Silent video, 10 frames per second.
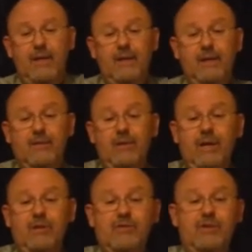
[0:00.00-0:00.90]
And our
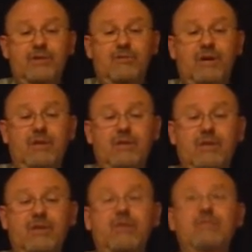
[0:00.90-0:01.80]
energy
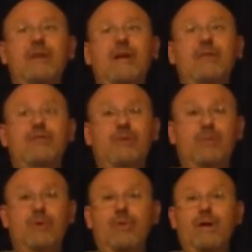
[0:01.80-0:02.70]
drinks are down
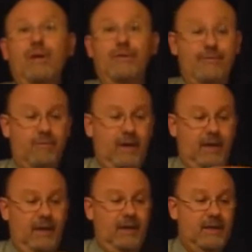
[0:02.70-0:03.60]
somewhere around
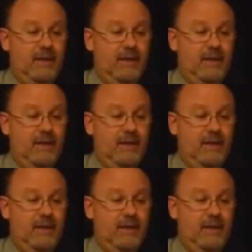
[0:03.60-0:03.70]
3.